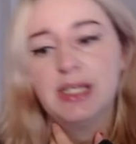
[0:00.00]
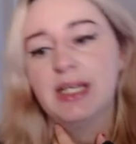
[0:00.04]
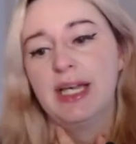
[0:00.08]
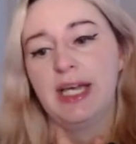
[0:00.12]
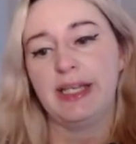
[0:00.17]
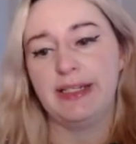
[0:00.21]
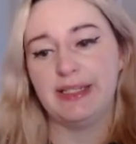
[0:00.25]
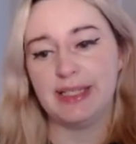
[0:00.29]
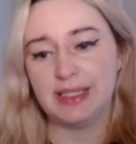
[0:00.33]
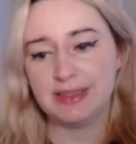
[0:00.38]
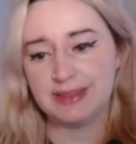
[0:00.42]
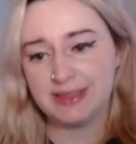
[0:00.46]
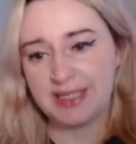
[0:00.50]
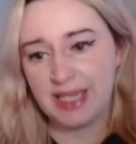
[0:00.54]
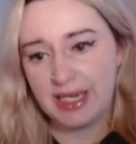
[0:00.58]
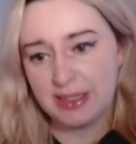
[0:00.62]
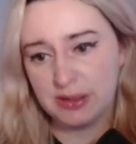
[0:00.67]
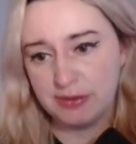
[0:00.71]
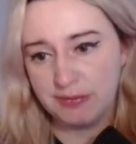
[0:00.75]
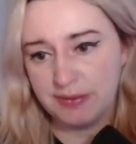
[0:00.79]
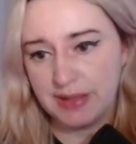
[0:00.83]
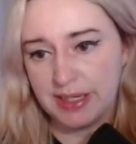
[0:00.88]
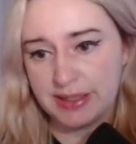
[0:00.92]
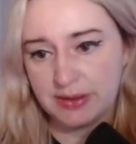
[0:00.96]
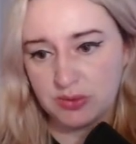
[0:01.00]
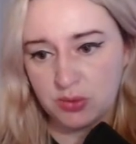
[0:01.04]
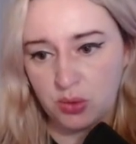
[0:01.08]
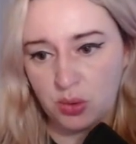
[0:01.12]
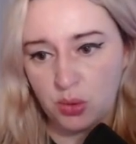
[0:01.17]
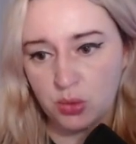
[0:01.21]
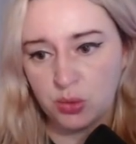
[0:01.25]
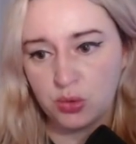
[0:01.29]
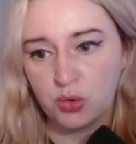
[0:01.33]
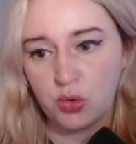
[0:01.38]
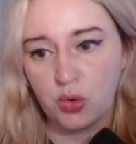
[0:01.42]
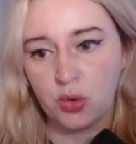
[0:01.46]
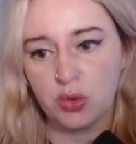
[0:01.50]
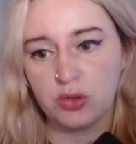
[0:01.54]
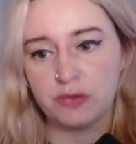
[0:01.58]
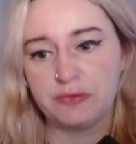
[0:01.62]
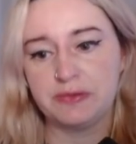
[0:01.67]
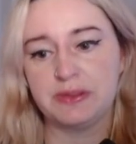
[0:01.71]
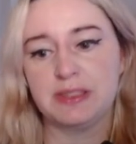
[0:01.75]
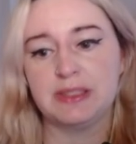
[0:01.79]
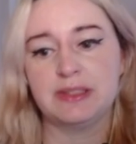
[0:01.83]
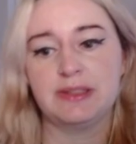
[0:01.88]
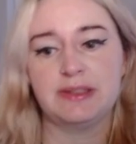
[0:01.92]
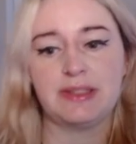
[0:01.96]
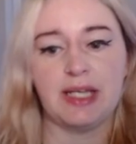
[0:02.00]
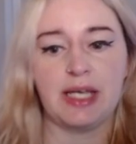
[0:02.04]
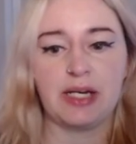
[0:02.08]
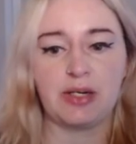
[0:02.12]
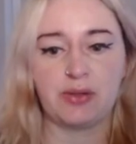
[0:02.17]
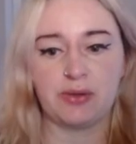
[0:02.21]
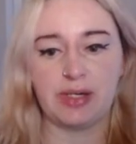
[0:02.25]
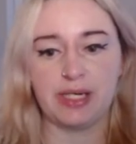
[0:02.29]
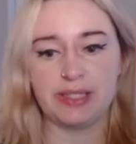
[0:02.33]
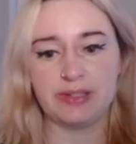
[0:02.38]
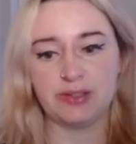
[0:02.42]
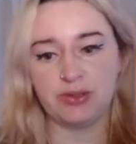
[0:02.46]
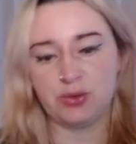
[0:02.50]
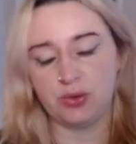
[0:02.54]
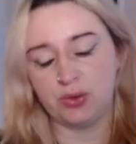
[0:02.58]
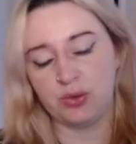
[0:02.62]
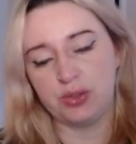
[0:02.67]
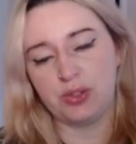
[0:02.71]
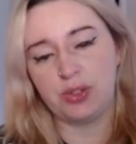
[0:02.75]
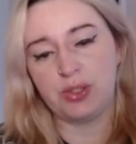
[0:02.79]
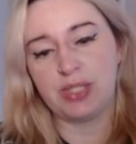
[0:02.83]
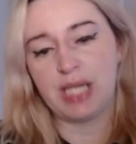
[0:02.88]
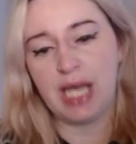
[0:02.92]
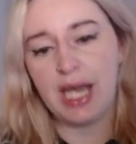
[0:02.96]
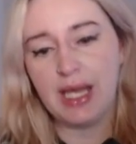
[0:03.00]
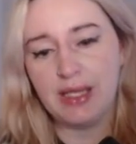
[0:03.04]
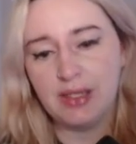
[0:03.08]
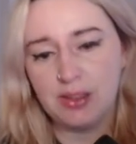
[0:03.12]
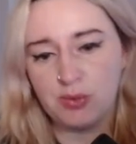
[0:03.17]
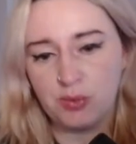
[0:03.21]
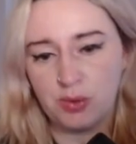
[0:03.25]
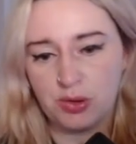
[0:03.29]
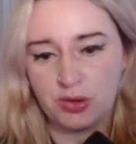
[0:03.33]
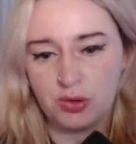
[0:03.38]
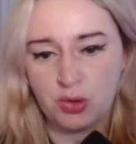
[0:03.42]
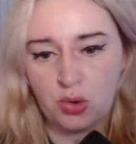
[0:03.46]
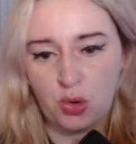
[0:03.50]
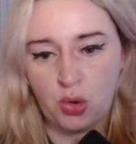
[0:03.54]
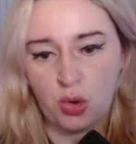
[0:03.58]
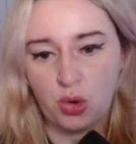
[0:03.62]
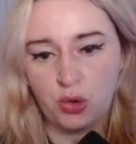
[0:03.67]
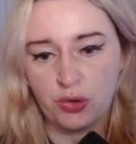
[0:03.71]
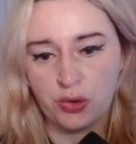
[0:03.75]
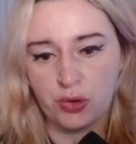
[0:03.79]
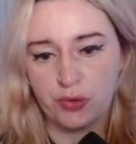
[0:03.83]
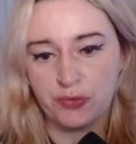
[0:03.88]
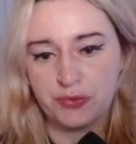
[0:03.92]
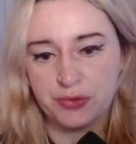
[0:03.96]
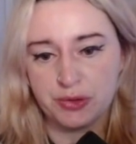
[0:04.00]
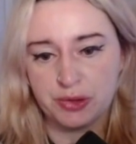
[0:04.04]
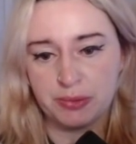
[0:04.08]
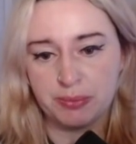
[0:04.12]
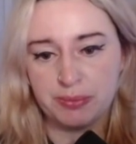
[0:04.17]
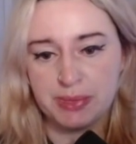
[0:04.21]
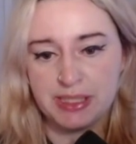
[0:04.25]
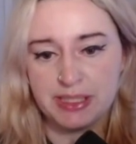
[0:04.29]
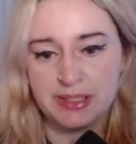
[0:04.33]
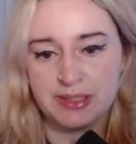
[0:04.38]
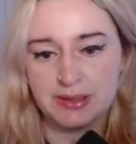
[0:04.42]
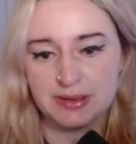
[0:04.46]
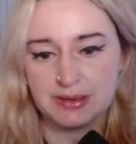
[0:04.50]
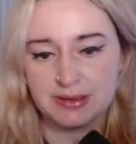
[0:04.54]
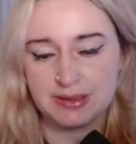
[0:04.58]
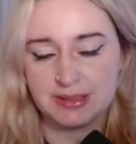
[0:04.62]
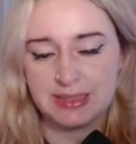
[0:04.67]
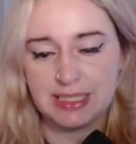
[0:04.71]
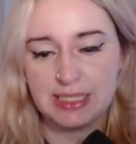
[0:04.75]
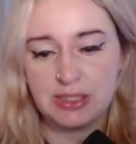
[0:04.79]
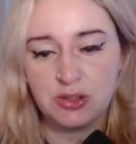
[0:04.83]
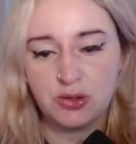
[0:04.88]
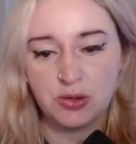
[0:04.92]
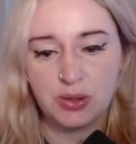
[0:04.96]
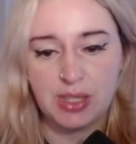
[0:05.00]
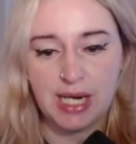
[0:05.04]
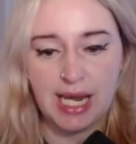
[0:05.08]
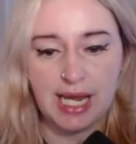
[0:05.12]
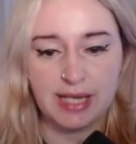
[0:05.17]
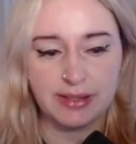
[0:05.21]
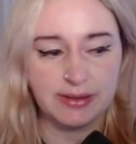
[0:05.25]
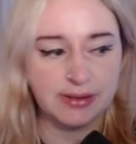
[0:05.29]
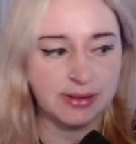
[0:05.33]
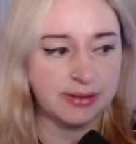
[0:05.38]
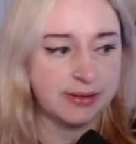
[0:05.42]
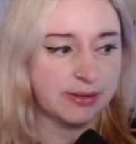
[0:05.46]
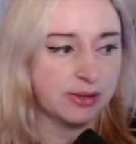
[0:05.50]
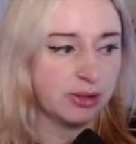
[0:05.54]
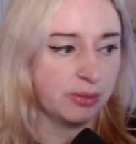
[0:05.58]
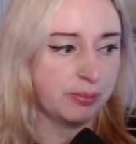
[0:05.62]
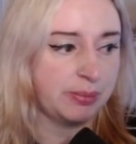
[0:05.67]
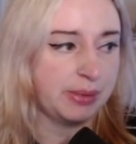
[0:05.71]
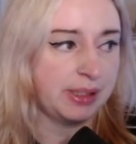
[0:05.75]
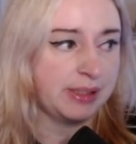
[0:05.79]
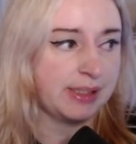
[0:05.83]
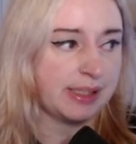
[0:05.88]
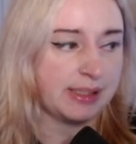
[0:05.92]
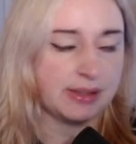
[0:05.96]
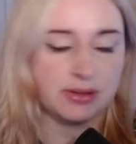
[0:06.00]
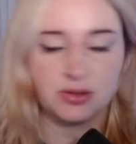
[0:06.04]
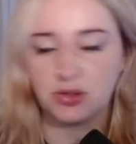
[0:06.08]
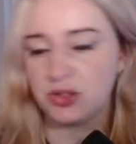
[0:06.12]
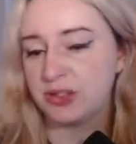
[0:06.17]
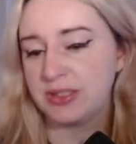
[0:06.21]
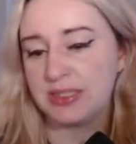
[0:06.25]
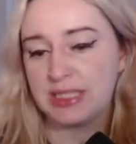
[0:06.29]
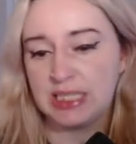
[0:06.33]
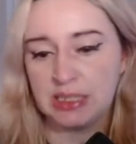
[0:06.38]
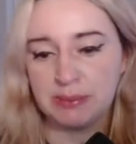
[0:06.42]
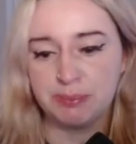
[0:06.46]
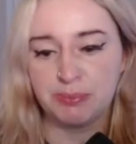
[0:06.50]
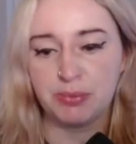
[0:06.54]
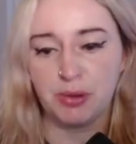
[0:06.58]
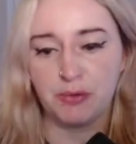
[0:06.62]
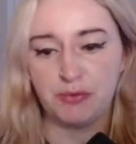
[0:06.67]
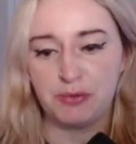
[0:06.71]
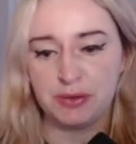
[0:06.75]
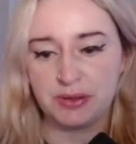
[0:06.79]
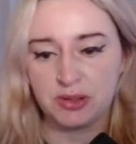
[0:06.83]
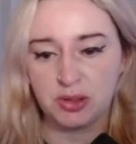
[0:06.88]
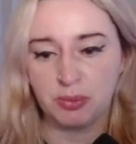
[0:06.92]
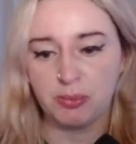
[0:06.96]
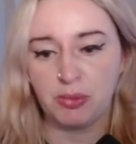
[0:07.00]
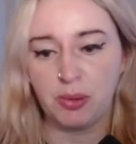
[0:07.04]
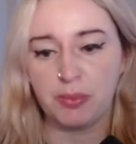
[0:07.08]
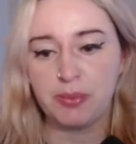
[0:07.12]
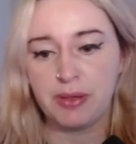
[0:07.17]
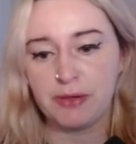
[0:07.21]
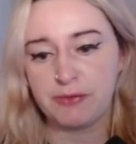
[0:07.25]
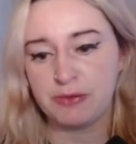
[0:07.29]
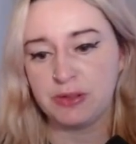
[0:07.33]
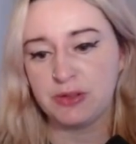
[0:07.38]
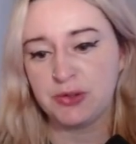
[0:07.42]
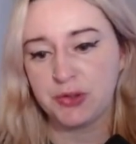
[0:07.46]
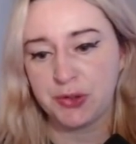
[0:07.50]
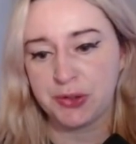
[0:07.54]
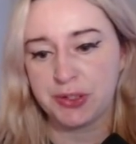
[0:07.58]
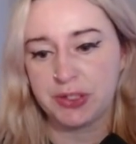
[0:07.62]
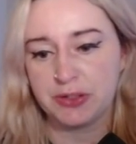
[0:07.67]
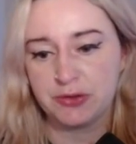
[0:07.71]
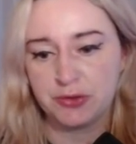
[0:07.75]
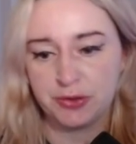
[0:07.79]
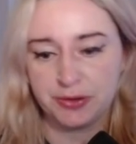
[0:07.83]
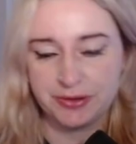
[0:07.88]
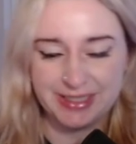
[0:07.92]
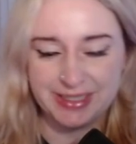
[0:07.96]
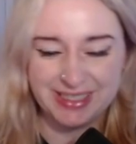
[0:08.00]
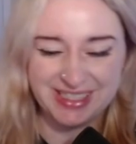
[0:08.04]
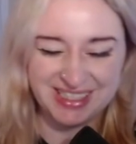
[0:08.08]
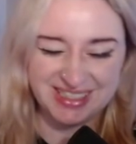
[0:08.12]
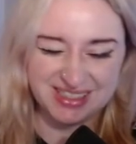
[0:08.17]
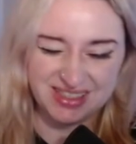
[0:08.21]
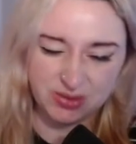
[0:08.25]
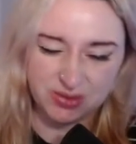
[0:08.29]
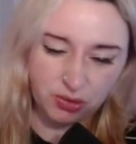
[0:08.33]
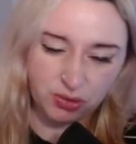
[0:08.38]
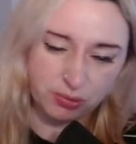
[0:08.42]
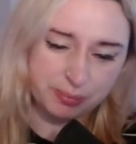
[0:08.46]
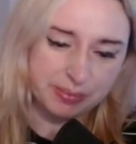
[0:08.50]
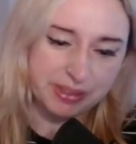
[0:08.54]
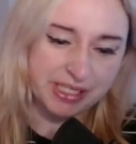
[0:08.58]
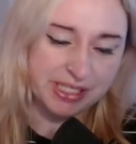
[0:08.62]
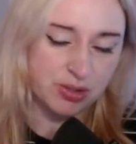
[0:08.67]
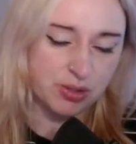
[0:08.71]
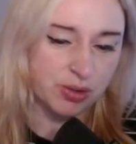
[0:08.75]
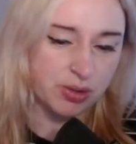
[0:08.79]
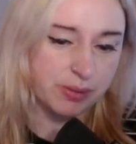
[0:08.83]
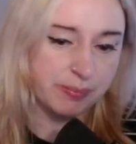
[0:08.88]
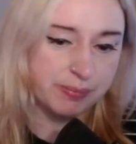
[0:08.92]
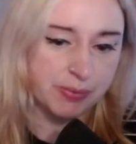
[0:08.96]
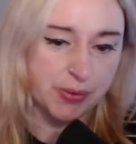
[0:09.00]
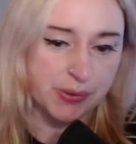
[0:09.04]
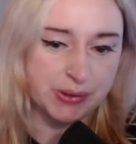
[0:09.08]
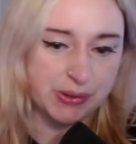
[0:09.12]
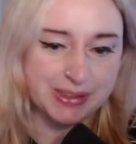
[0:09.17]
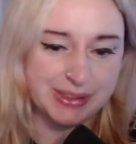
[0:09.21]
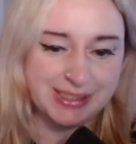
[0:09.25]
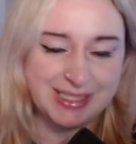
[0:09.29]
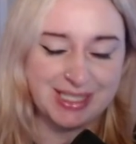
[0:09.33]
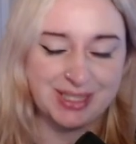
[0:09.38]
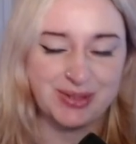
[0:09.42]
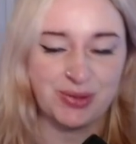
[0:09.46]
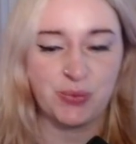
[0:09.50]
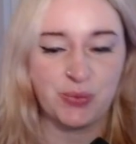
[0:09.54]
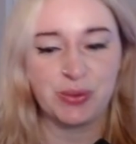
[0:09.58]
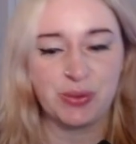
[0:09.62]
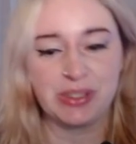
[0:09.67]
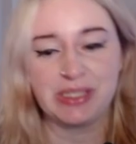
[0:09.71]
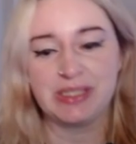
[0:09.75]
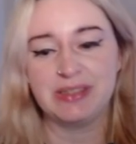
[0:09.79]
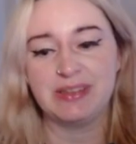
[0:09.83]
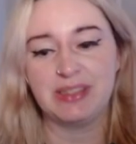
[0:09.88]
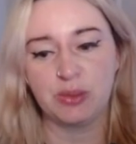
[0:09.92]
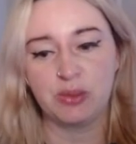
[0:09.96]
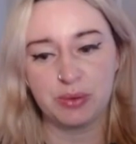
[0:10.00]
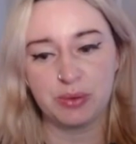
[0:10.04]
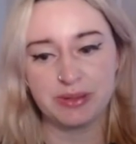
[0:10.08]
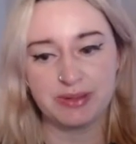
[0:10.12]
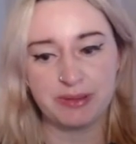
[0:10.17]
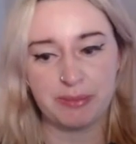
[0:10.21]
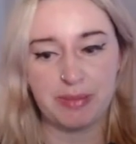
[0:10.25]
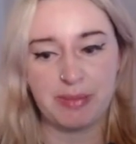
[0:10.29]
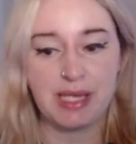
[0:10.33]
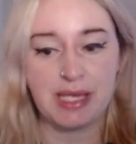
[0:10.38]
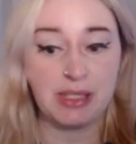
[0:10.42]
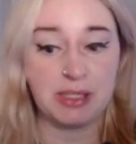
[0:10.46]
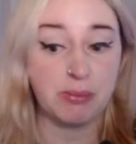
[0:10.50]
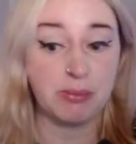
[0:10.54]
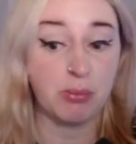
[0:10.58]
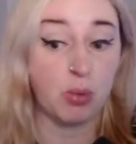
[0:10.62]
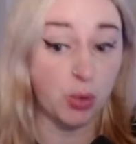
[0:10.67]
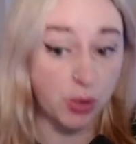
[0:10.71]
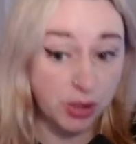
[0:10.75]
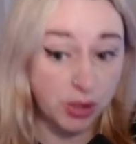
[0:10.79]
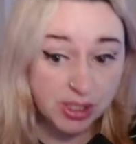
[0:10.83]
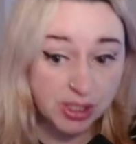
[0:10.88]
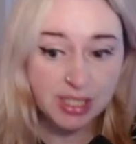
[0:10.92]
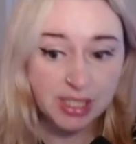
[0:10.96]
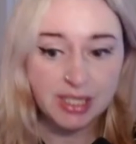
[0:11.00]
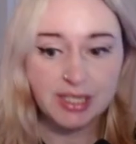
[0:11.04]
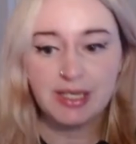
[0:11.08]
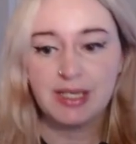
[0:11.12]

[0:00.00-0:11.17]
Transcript: And that's kind of like the whole goal of this deck, right? So you kind of want to hold on to the minions in your hand a little bit and just keep buffing them up every turn until they get so big your opponent cannot really deal with them anymore.